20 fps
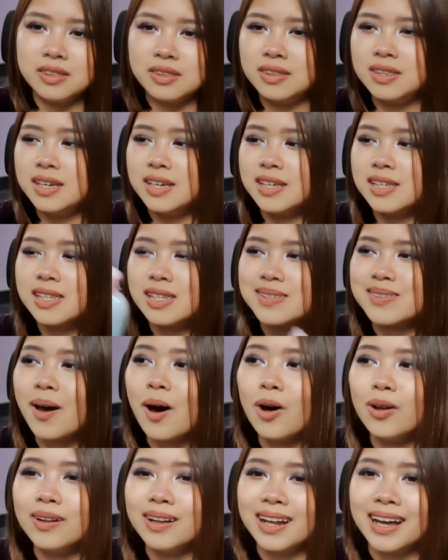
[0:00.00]
this
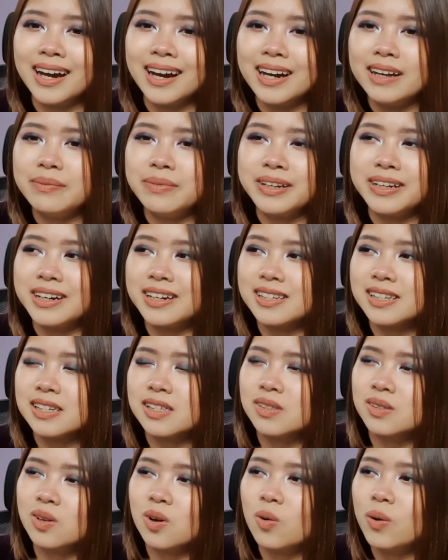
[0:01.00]
online, because
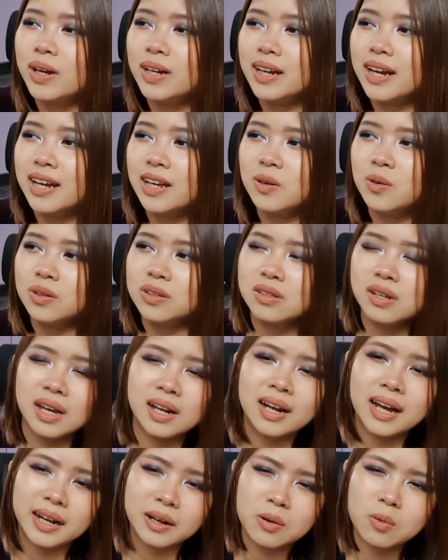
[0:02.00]
knowing that it will take
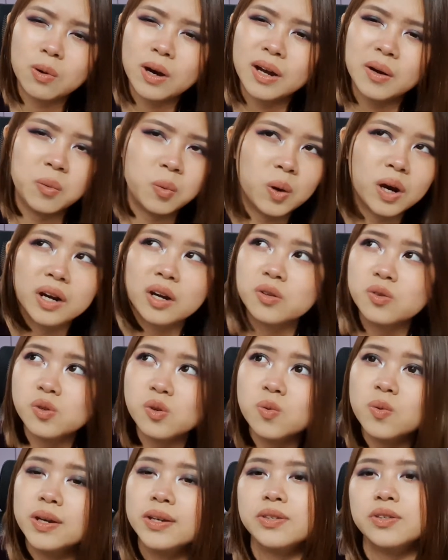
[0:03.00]
like what, 1 or 2
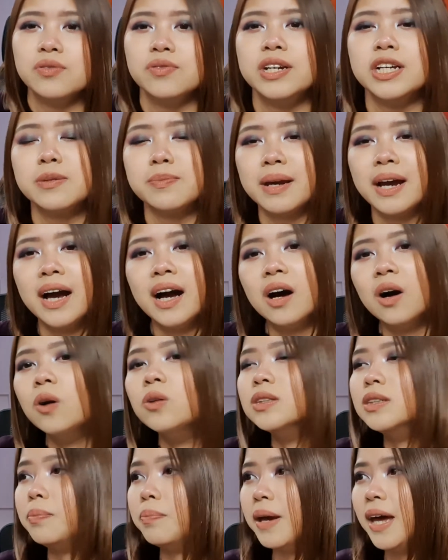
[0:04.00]
weeks to reach my house
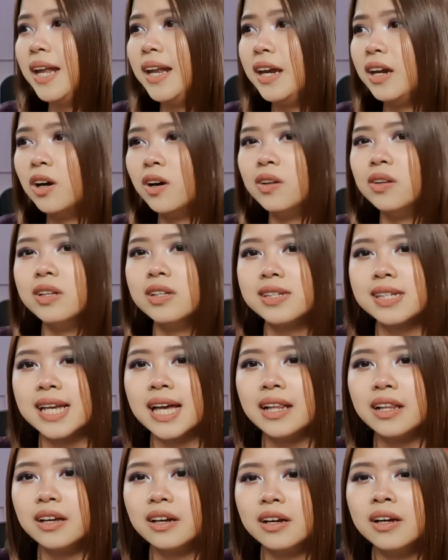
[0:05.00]
depending on the
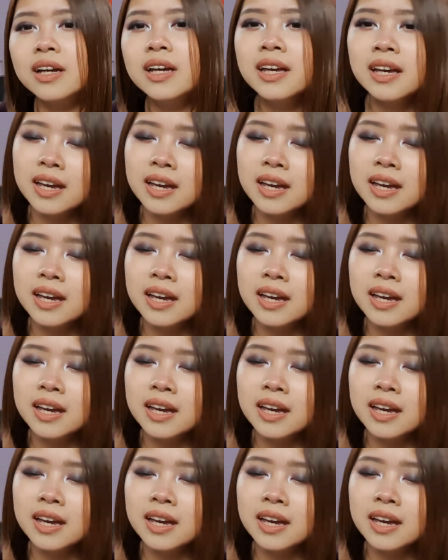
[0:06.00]
seller.